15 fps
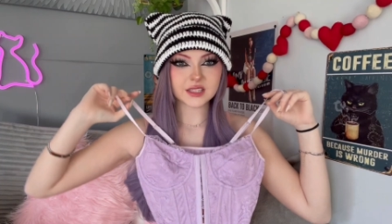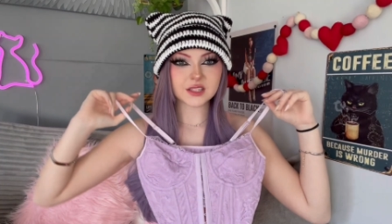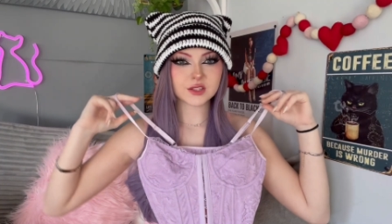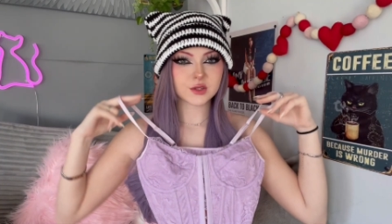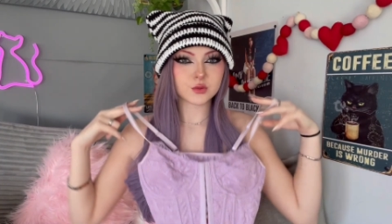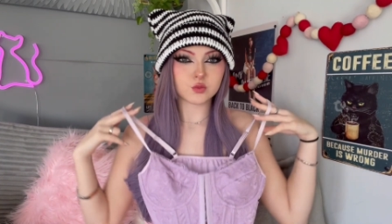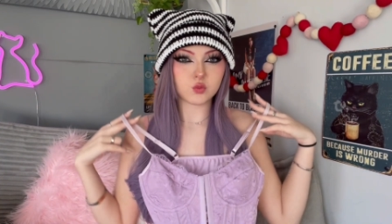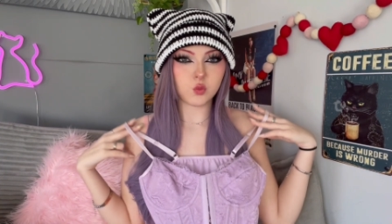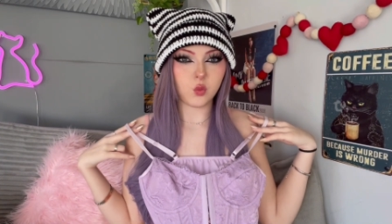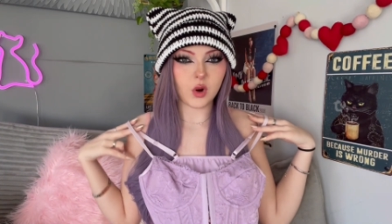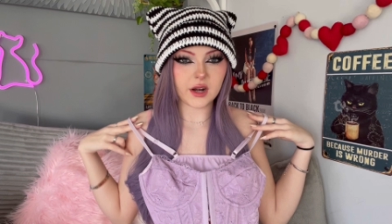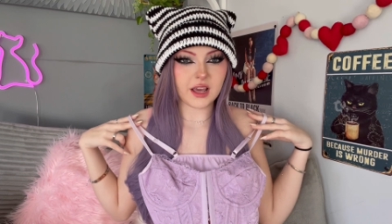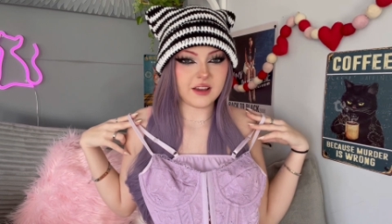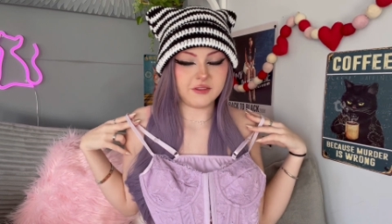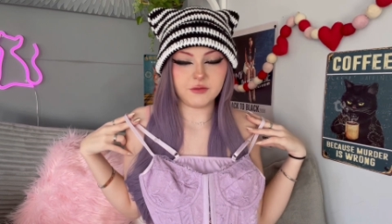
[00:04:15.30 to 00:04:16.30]
is what
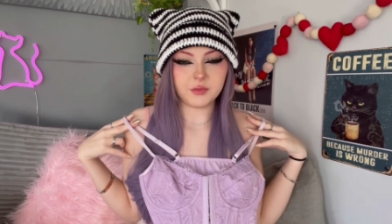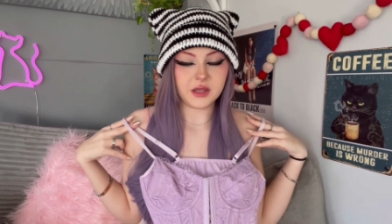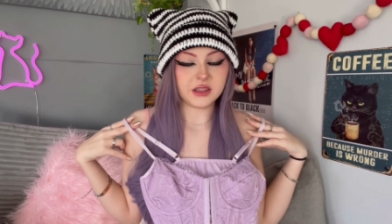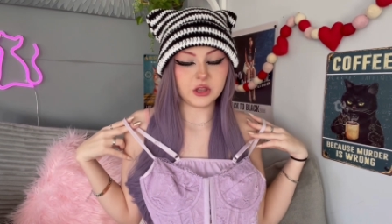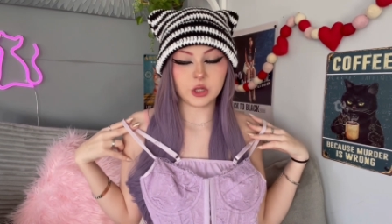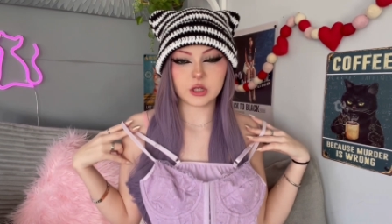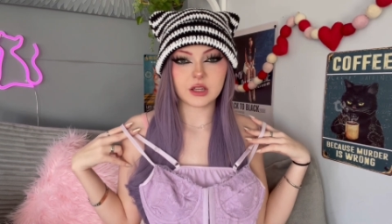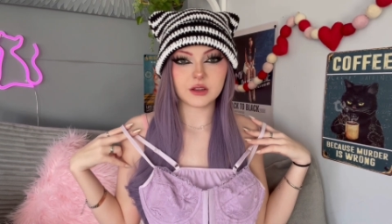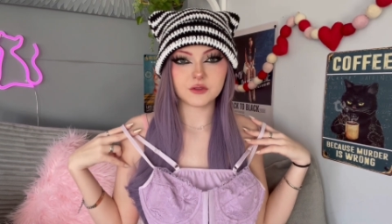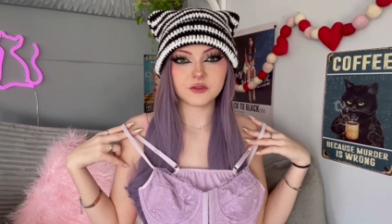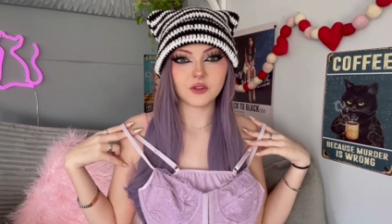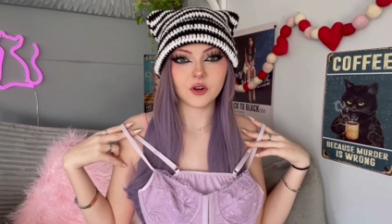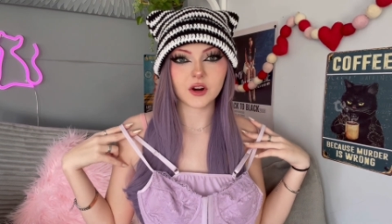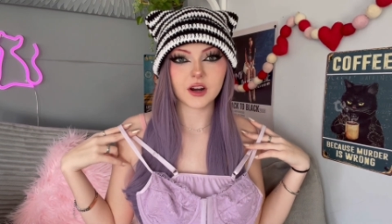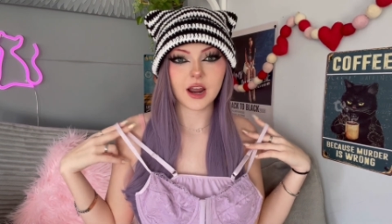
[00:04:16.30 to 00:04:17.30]
I've been looking
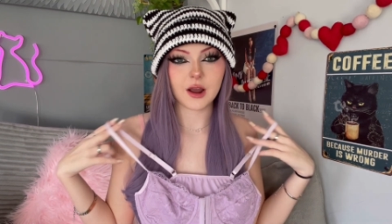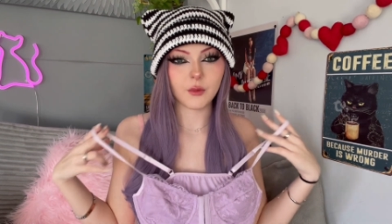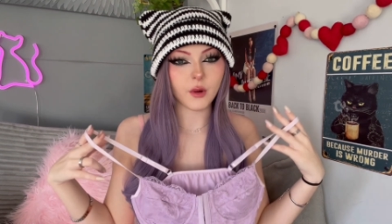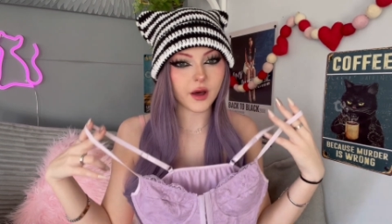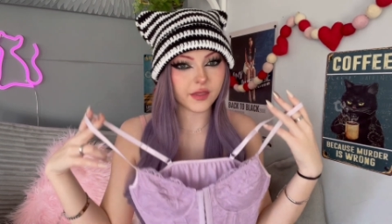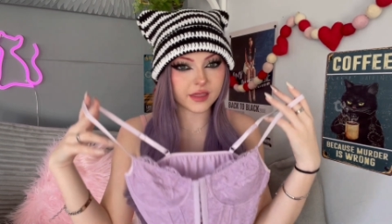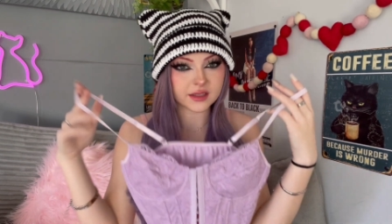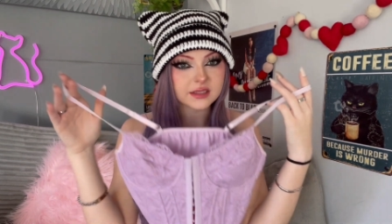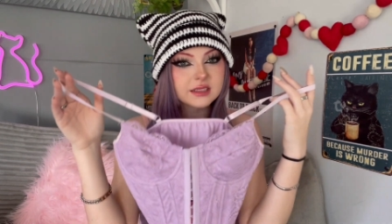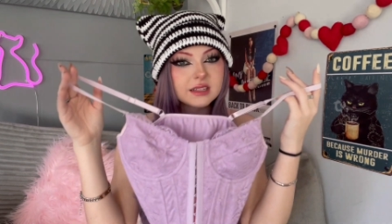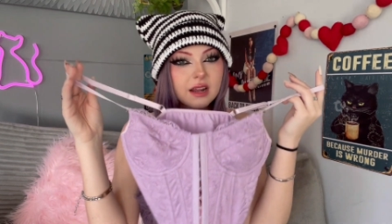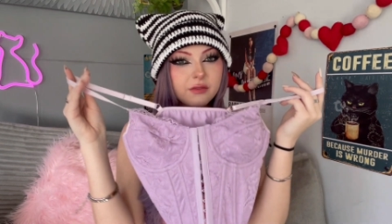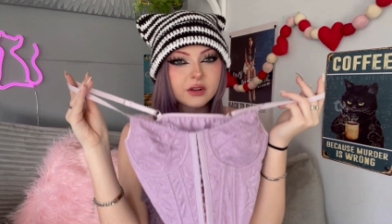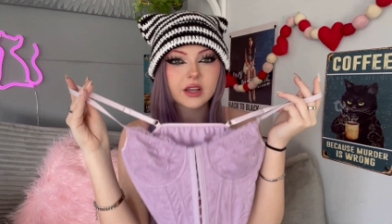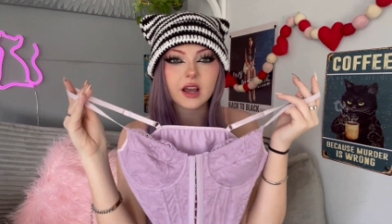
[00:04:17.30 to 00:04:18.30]
for I want this in
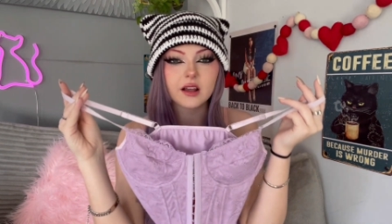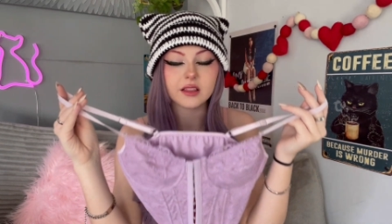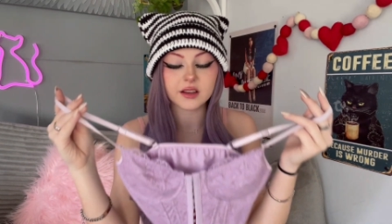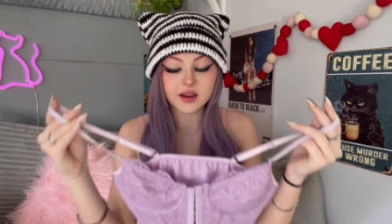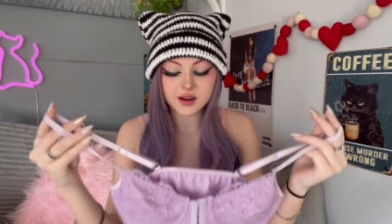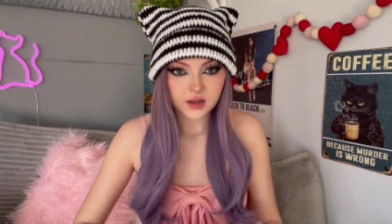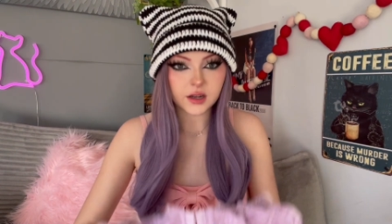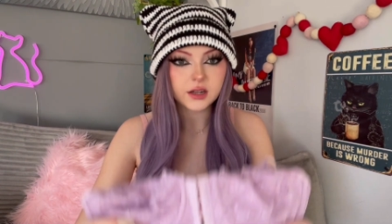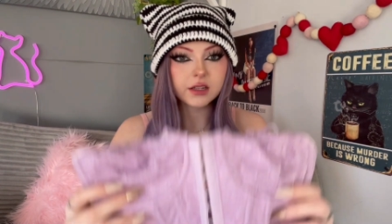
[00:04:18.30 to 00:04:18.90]
every color it